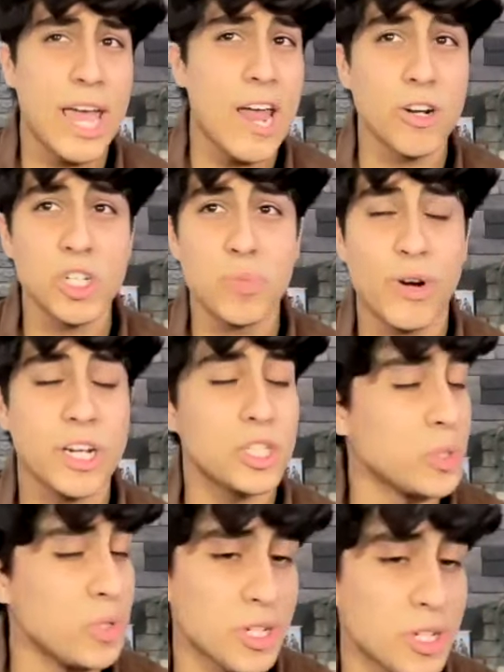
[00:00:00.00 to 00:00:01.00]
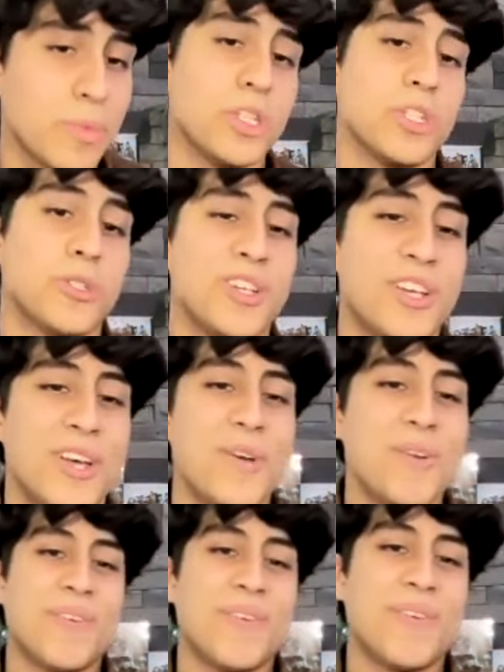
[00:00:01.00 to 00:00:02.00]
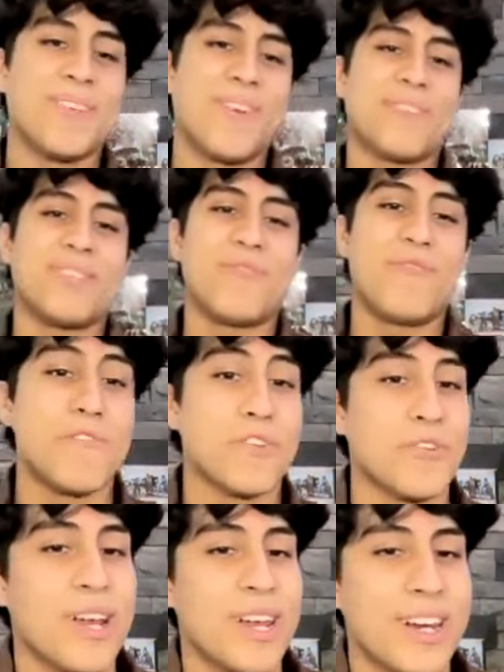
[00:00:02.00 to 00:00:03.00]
Hairspray Junior, which is what we did when I was in fifth grade.